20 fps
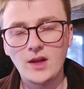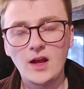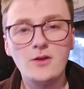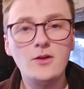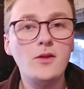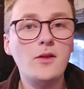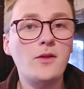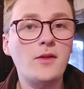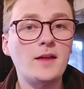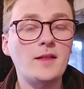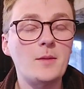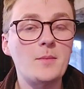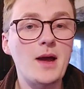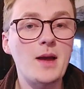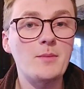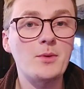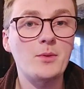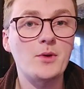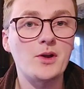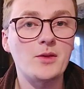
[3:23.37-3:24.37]
Another thing that
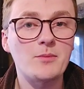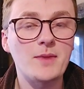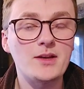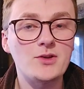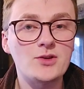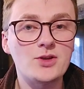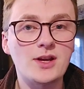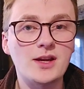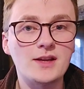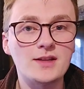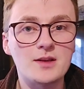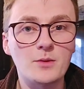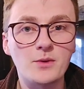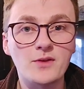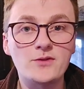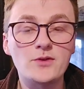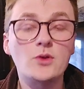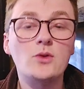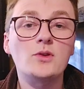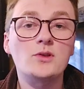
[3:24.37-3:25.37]
might be worth mentioning is that
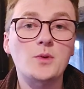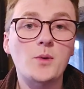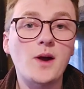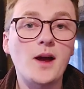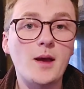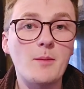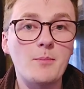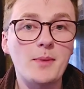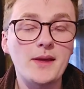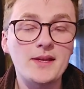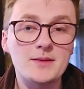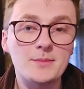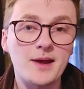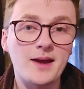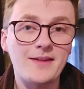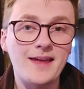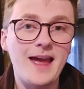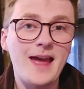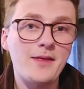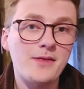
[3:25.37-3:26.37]
we've talked quite a bit
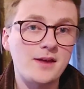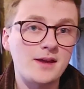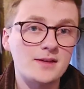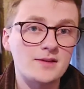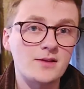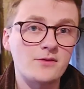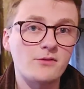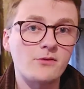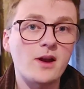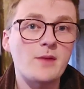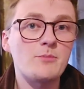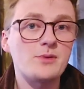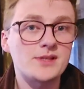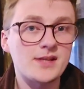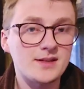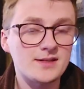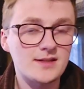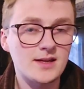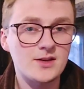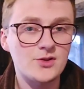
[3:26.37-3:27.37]
about the ethics of
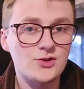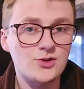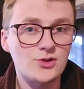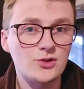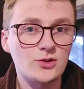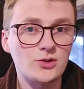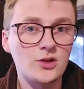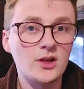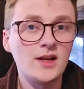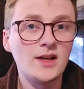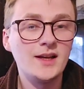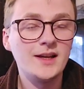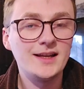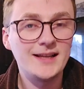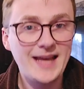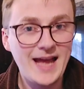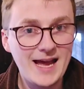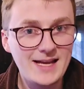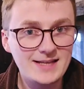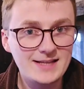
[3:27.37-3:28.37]
representational
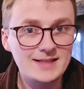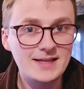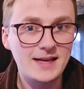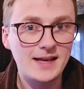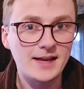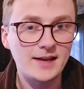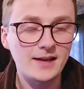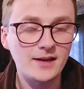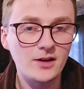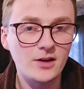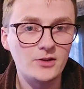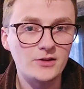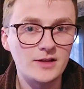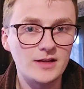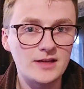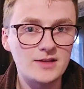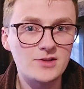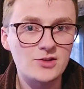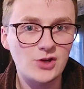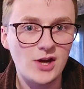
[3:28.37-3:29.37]
casting on
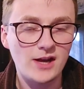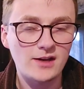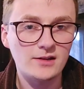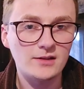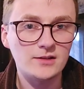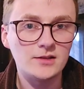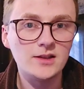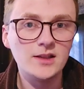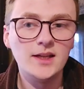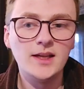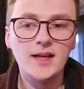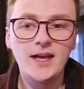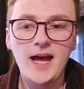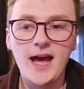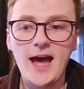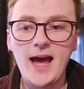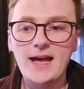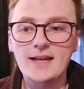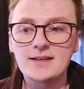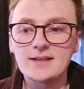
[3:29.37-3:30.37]
this channel,
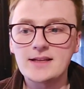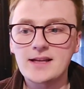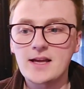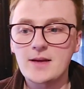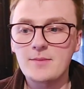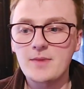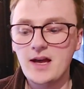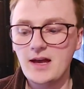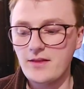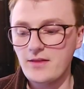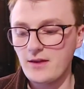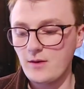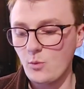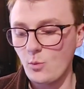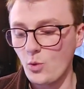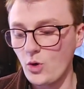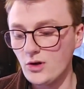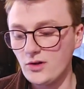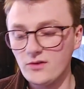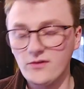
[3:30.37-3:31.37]
and I
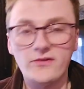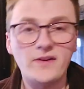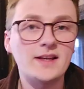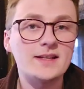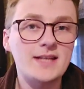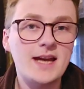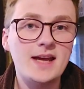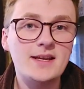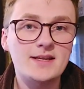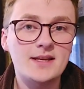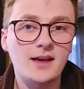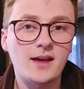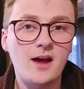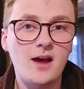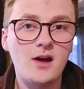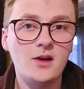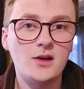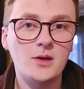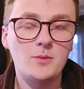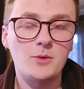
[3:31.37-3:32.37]
think one fantastic
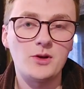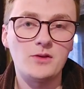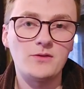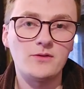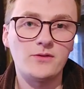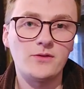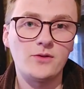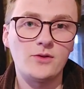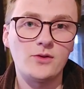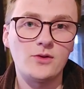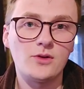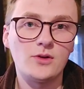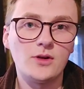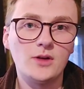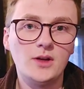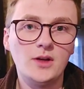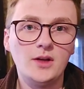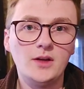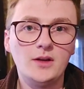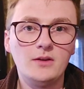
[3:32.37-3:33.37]
argument for
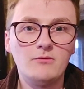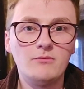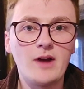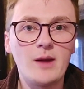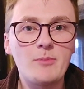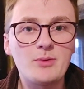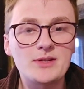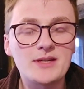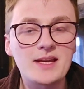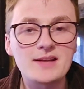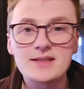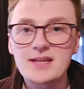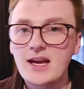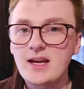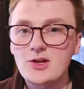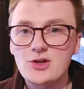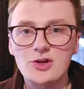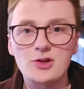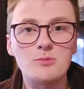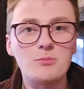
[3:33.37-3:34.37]

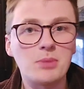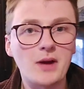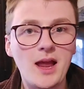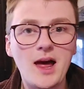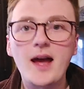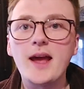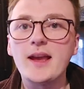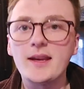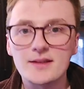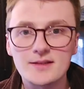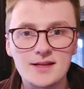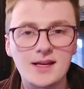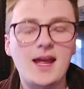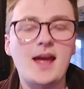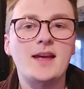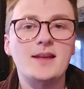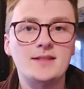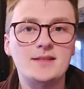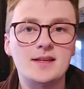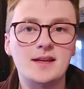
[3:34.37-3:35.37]
representation blind
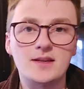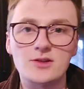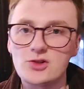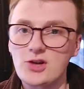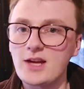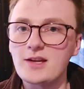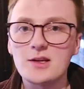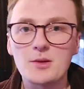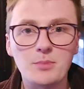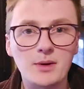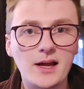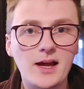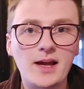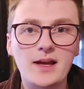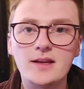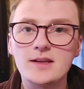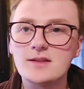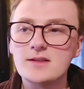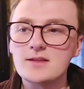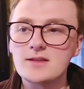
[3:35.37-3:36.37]
casting, gender
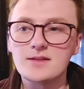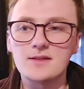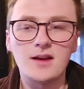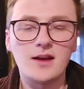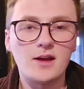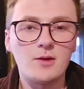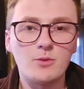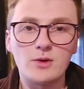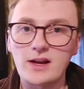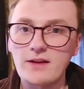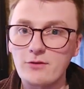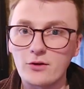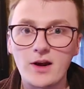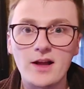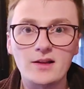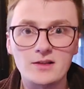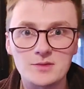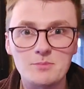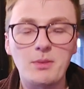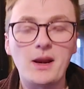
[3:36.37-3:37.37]
blind, whatever
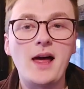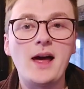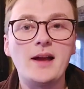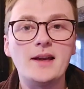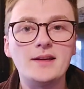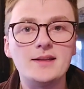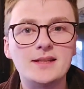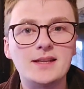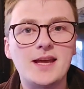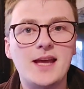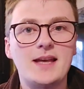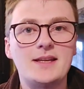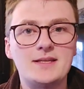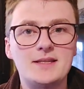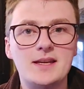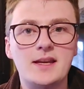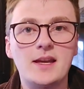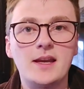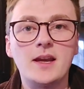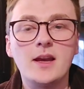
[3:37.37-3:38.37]
else blind
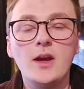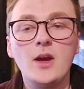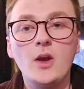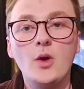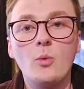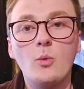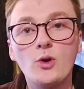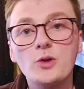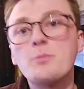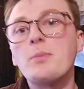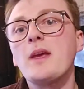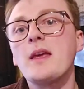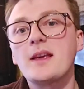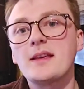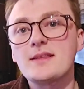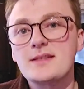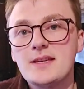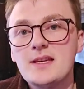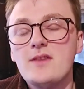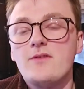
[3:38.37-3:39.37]
casting, would be
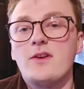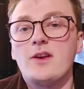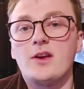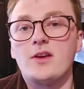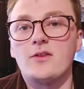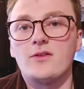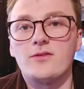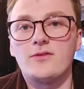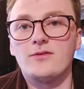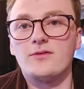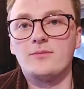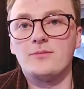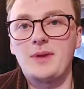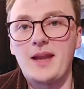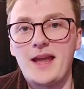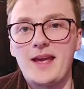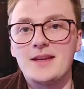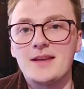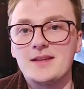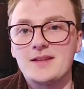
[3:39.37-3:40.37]
conceiving of
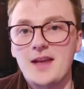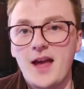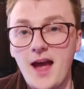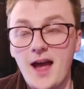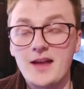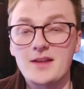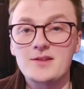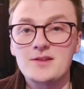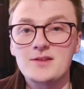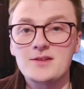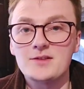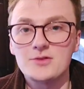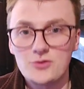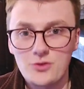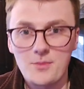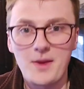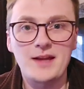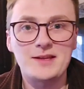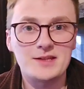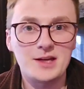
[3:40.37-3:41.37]
plays as
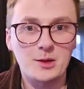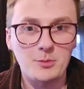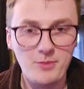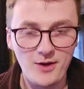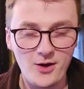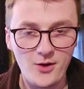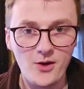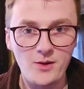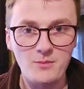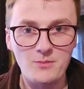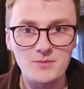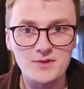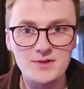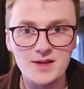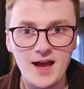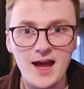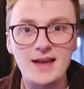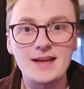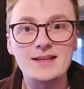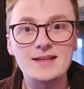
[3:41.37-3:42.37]
dramatic poems
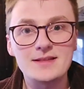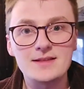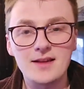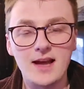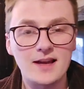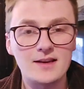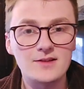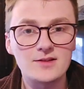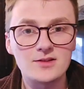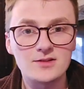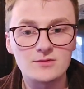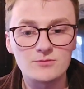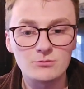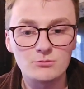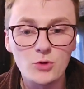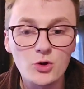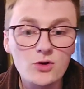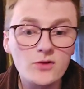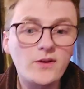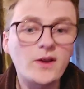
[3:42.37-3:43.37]
and
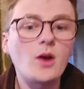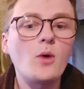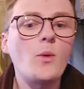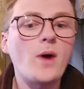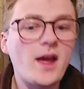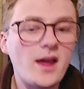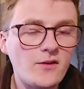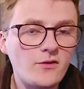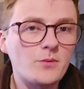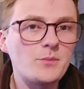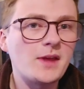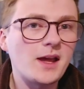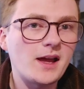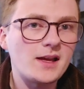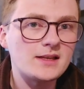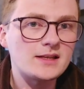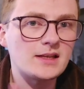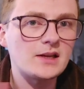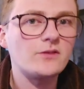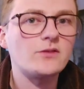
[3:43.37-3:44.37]
moving away from the
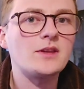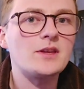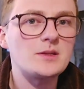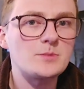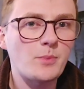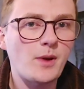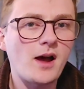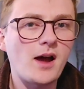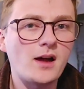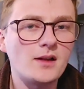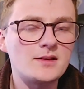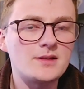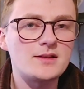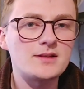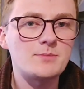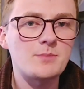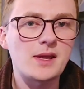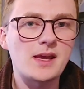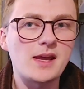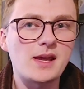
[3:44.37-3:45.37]
idea of these parts
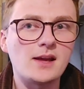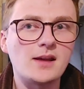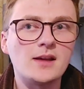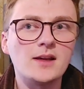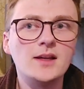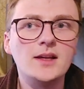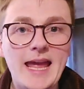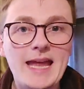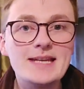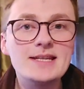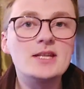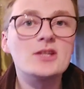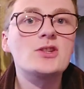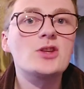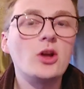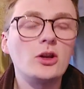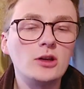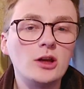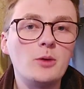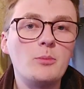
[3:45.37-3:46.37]
as being
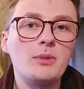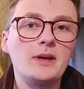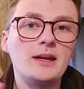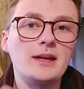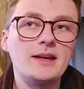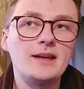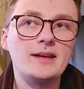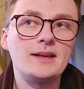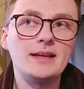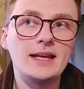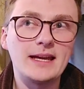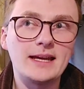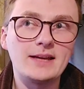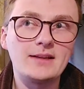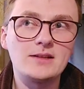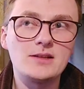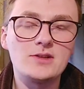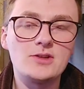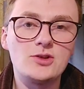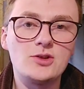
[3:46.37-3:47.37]
indissolubly
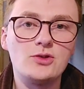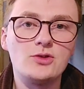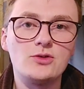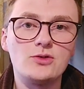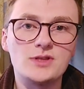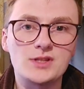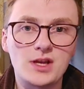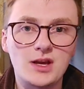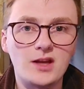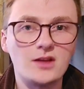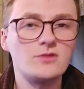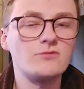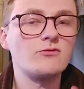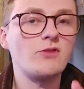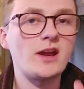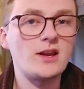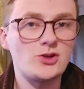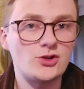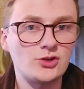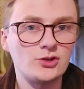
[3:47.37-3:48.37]
linked to certain
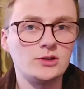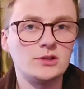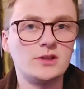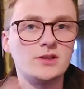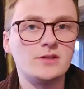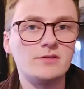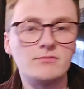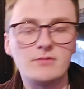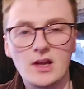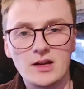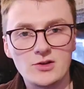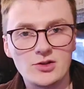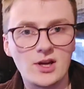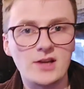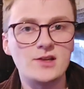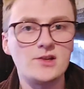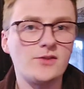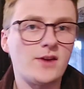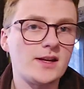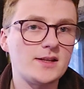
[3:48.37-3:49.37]
racial and
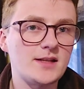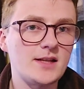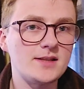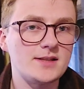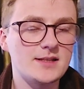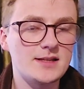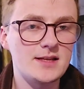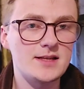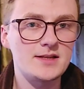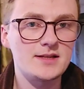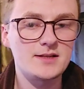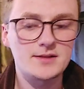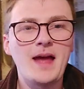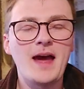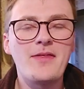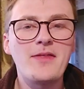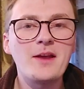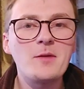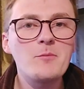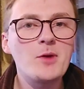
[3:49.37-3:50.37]
gender identities.
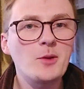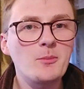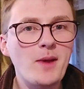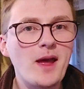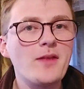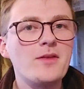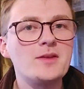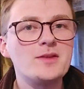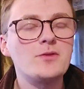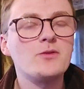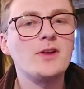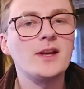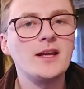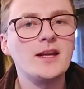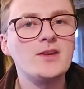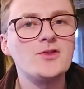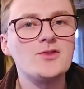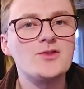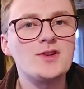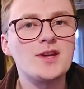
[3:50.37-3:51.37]
I think Macbeth is a really
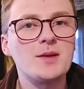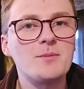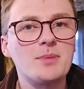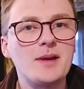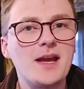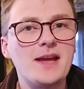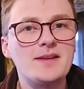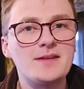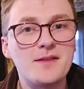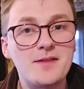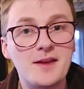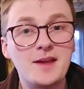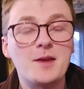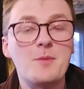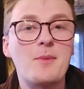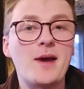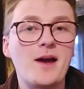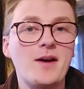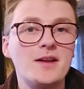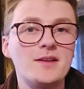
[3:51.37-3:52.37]
interesting play to think
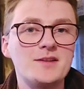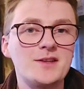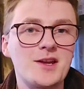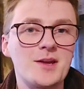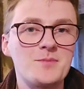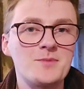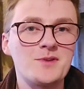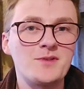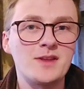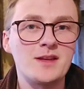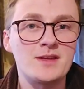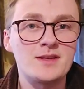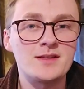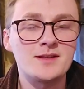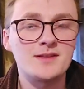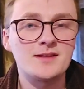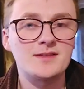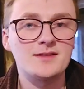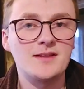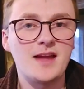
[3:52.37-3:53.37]
about in terms of
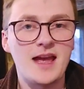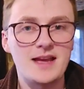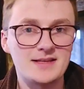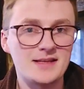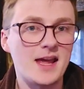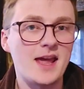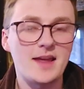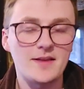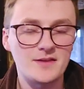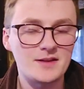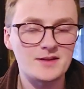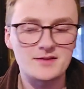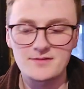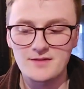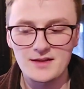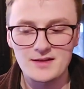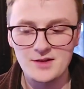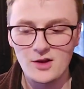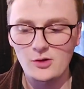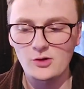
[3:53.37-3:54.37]
this essay and
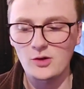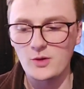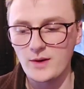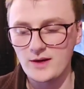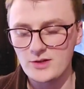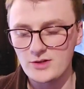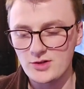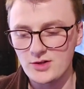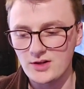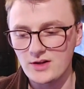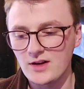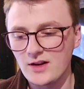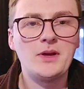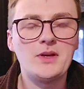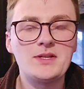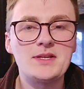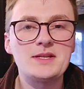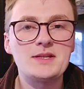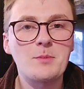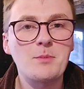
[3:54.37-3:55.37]
this whole question,
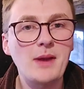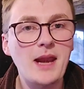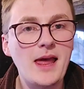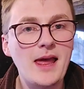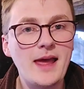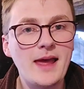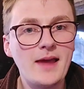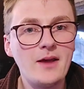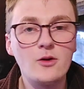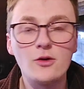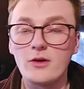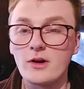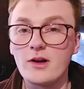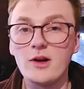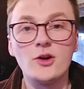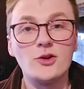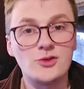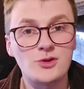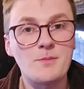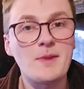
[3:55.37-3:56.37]
because it's a play or
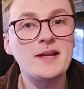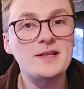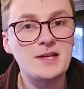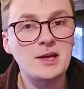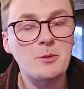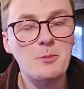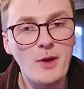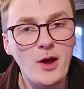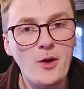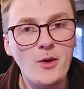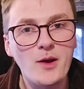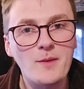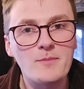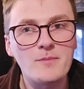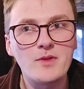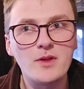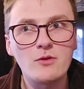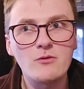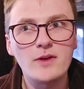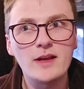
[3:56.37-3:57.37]
a dramatic
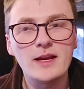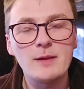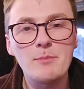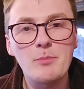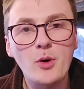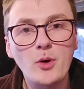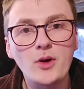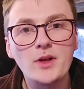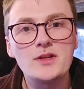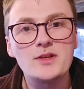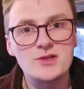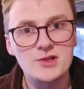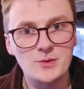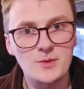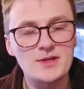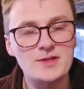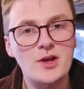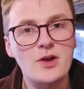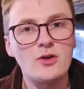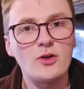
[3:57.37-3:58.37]
poem that really points to
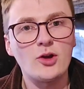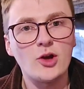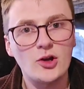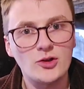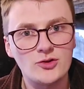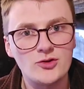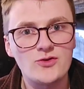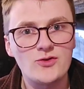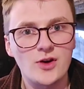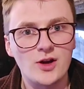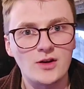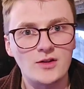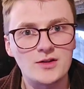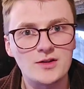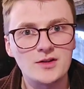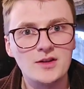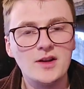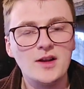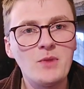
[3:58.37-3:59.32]
its own construct.